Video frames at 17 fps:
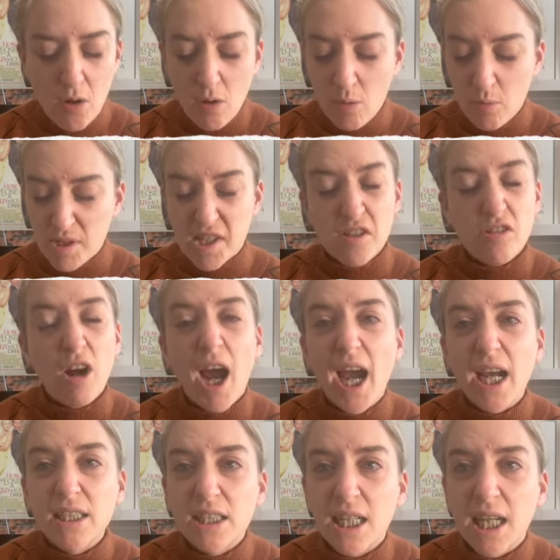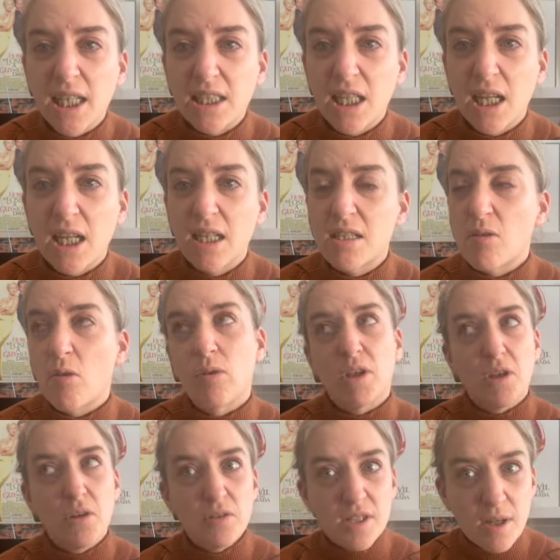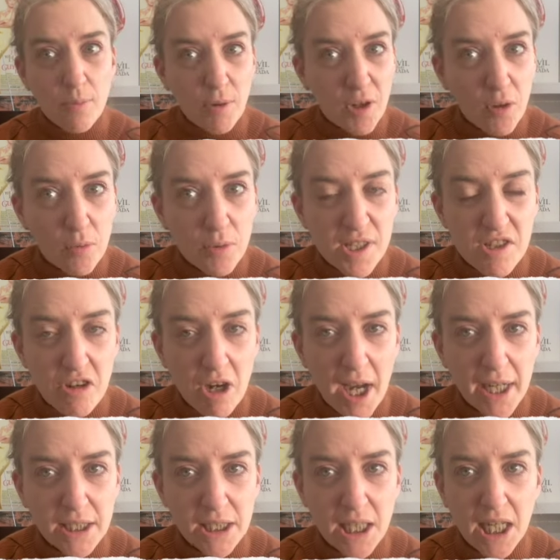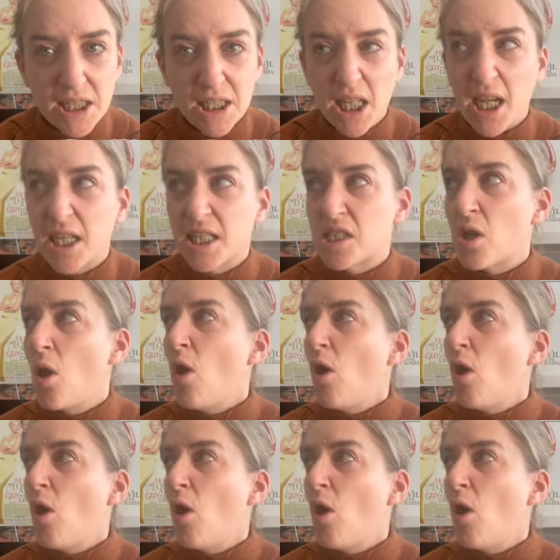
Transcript: or was trying to get tickets or knew someone who was trying to get tickets